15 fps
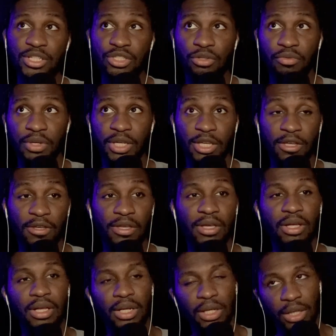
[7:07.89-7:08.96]

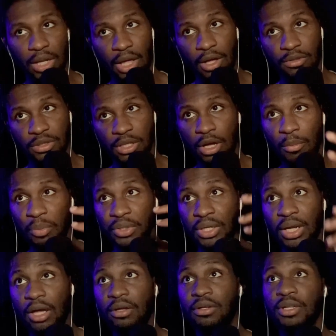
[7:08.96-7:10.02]
misery loves
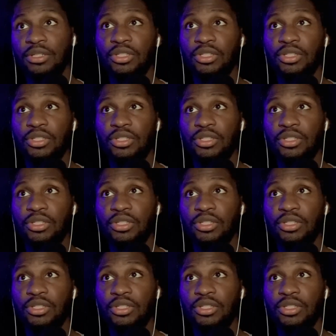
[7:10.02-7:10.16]
company.